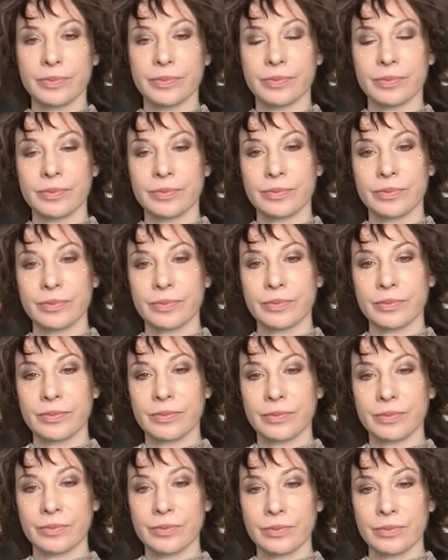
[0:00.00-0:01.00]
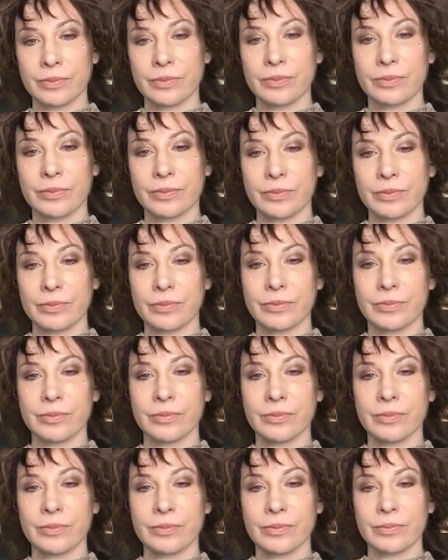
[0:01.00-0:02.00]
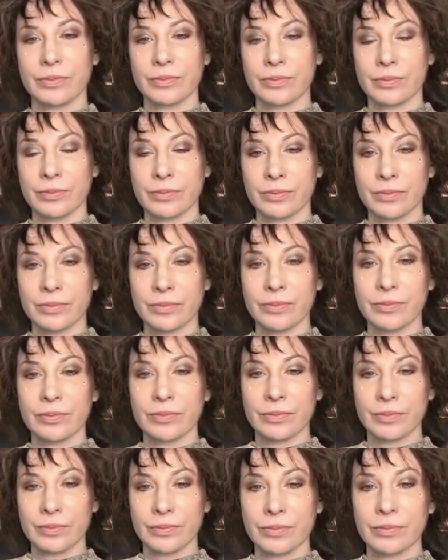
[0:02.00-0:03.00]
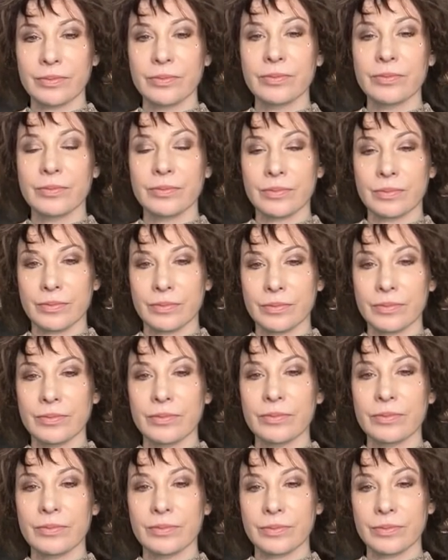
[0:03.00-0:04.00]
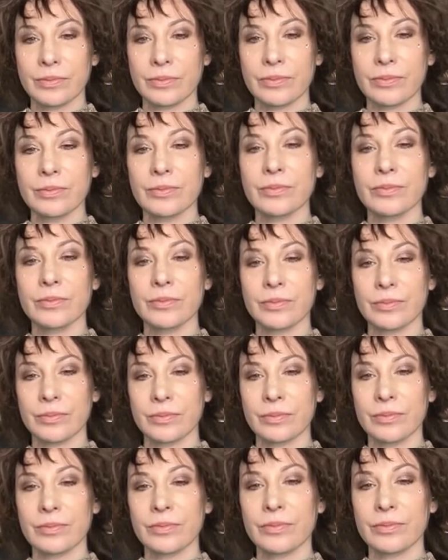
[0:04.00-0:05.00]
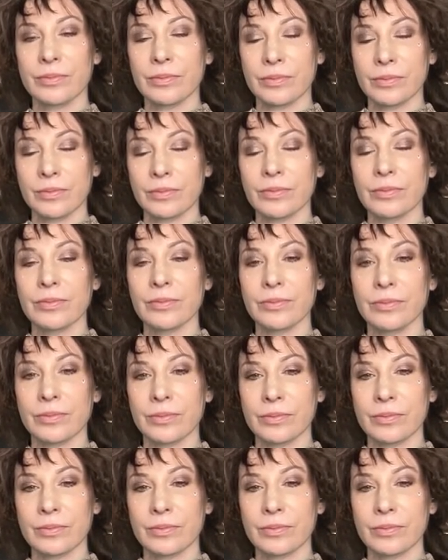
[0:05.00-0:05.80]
[no speech]